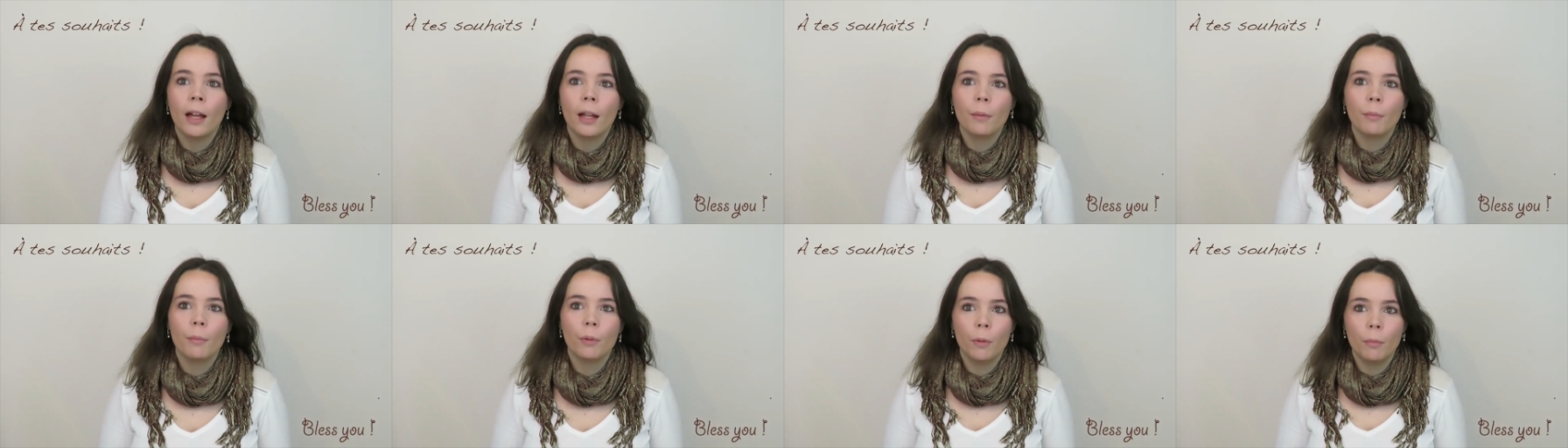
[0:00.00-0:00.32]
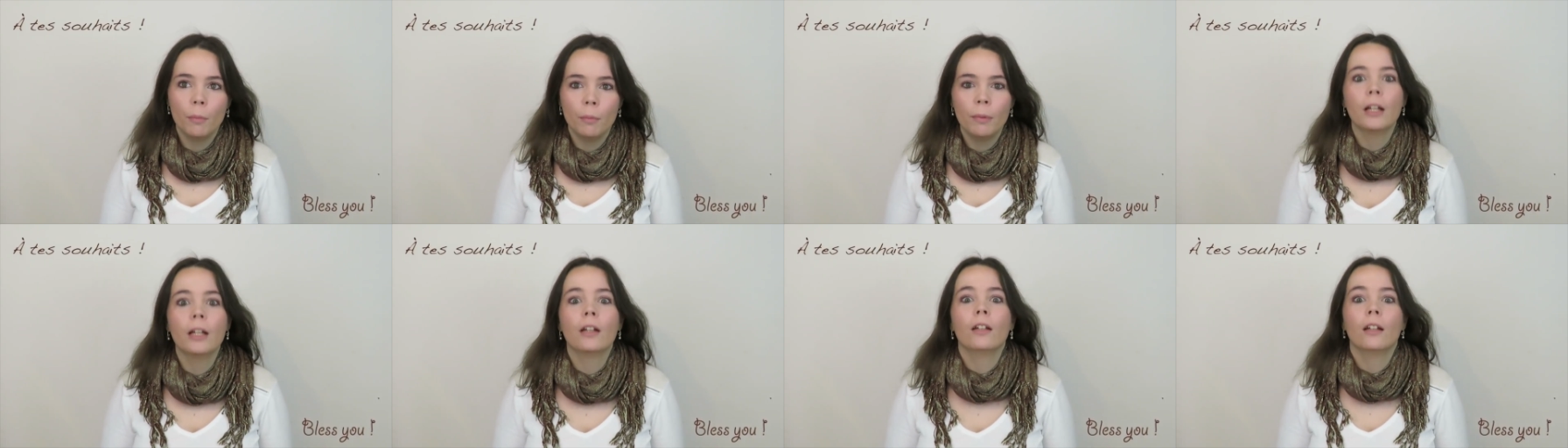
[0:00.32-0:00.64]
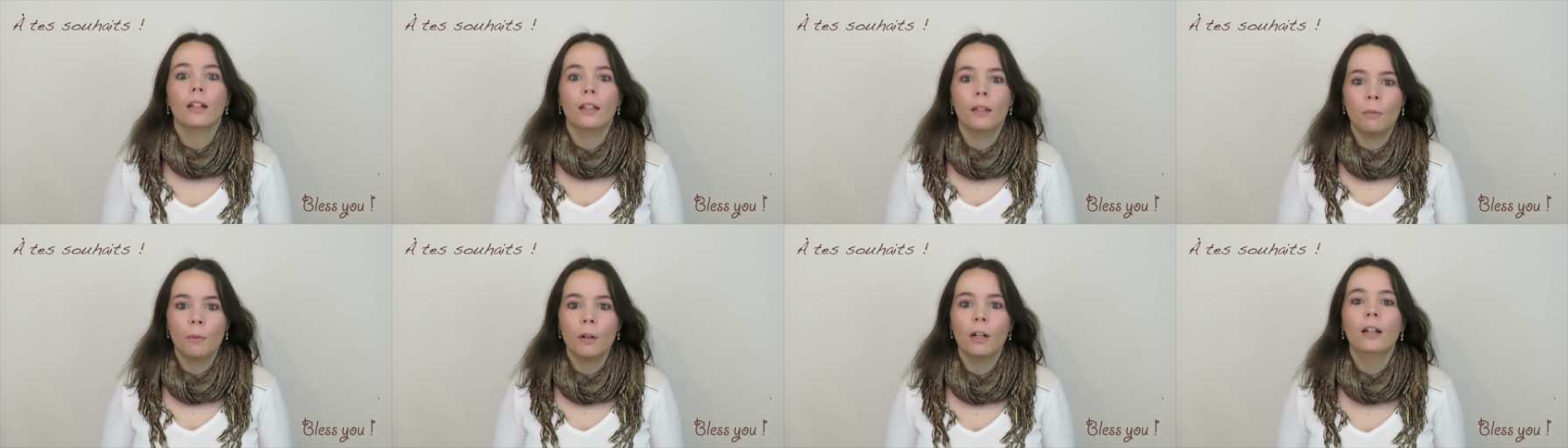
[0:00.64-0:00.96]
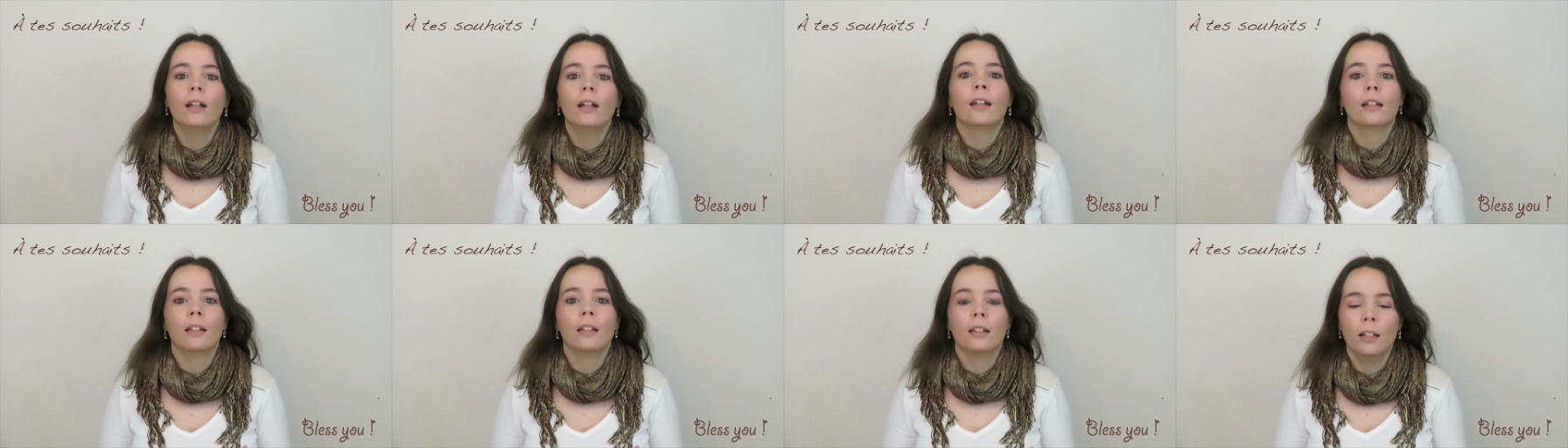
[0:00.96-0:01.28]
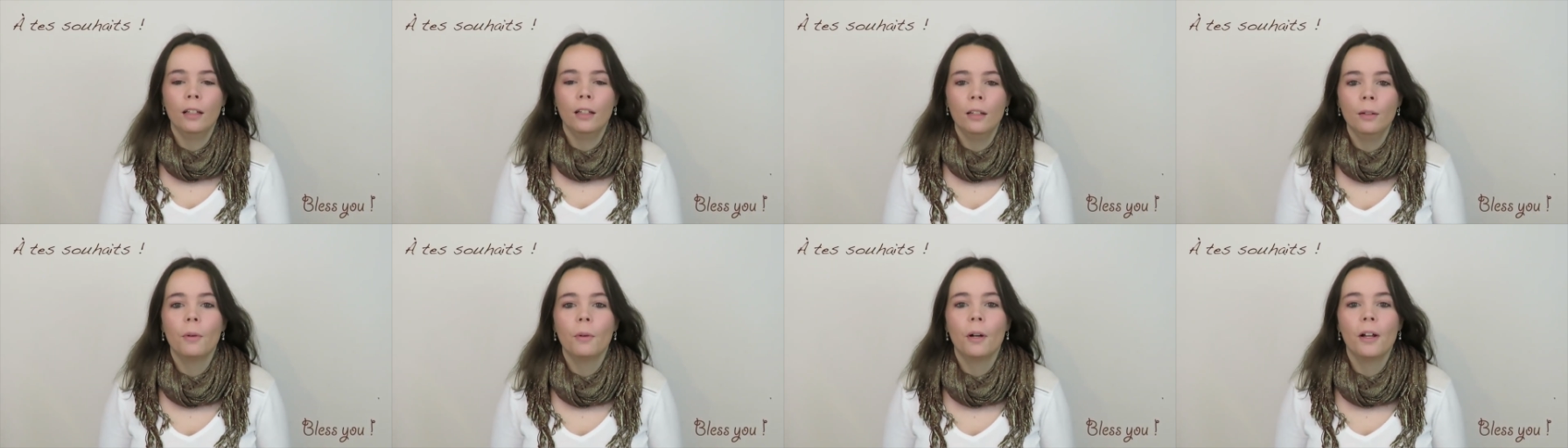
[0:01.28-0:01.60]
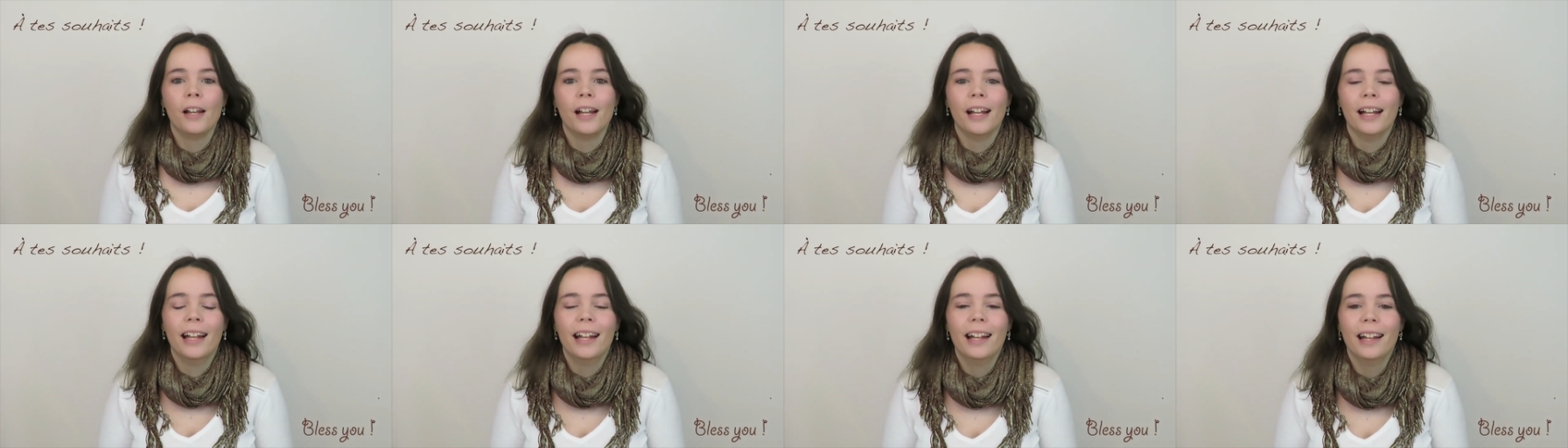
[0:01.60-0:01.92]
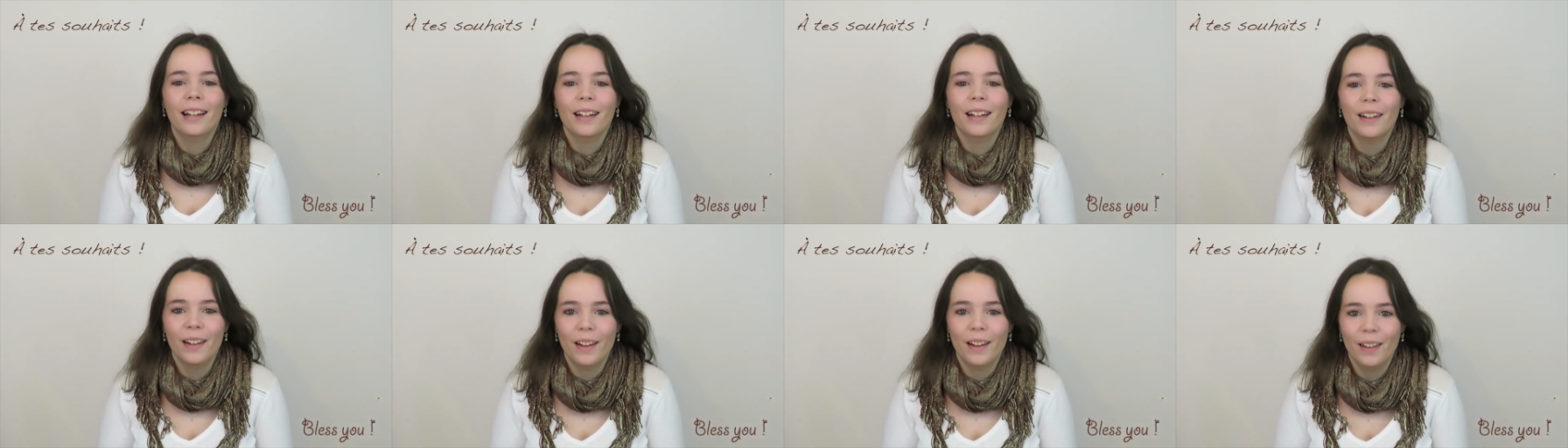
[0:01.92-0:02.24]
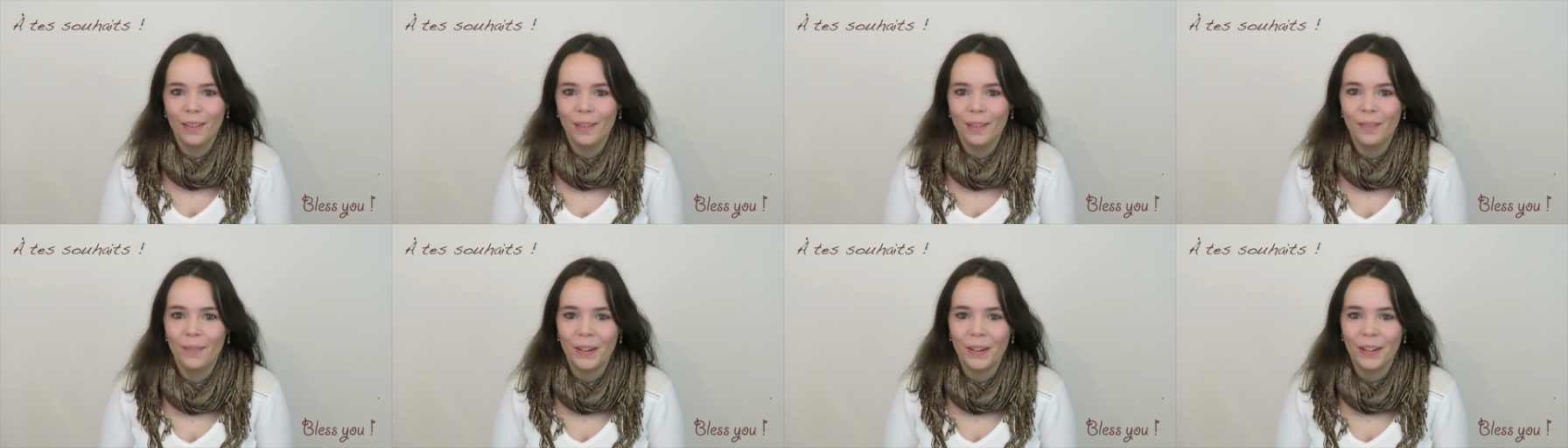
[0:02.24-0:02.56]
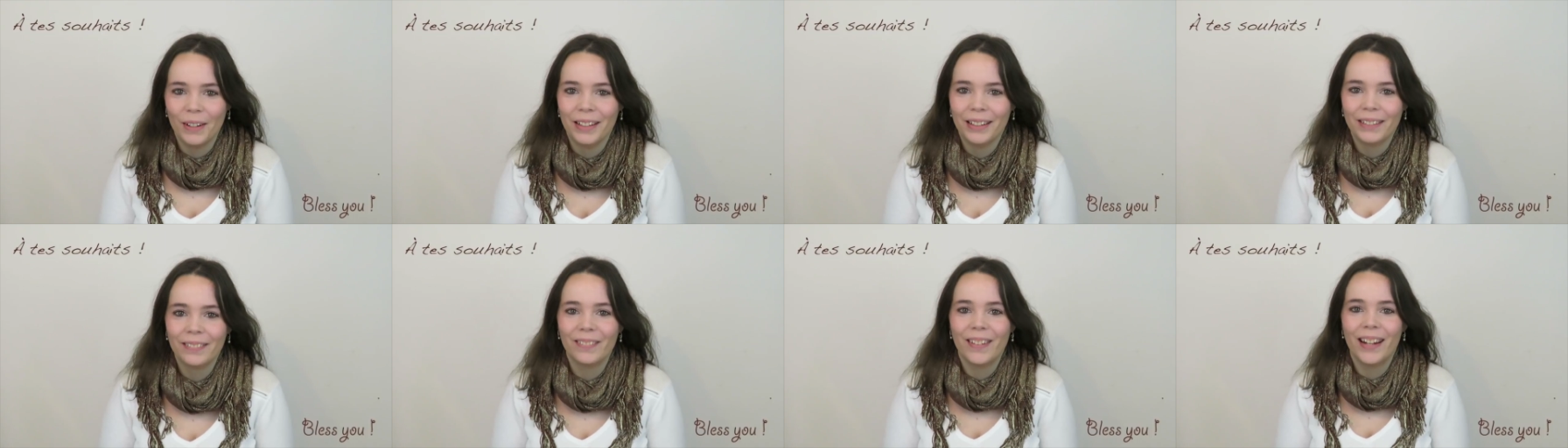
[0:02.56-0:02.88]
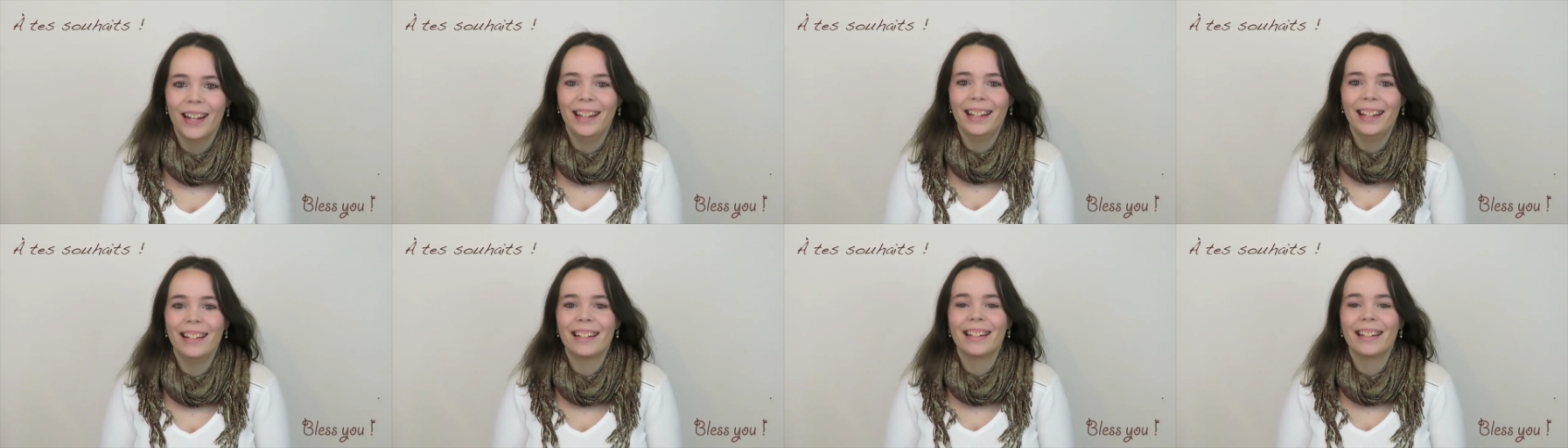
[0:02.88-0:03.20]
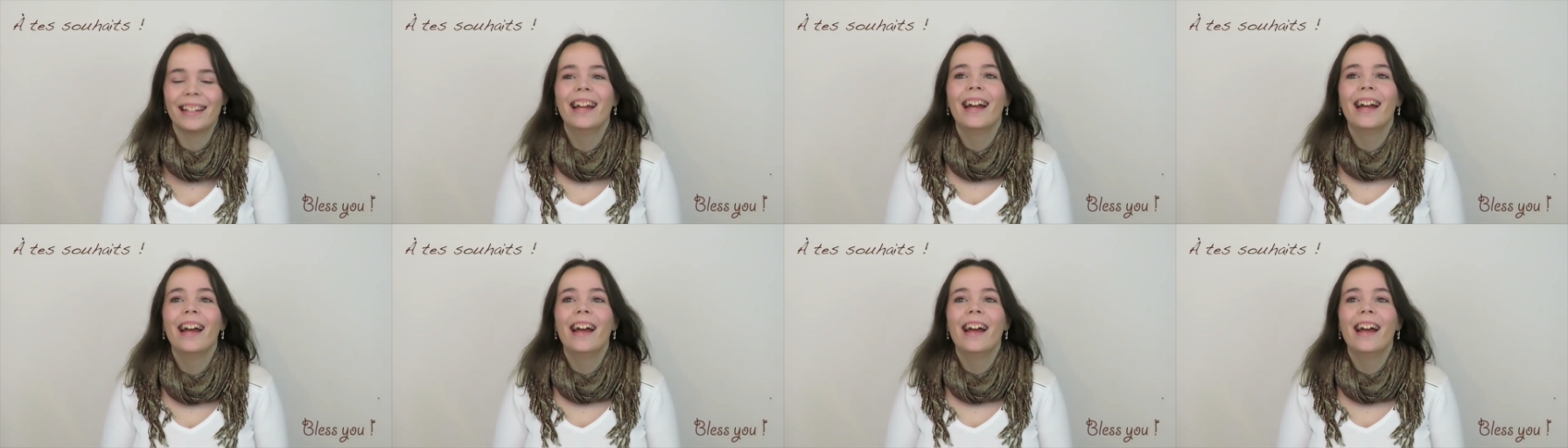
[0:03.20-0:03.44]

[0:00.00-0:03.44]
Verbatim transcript: and probably another one and another one and another one, right?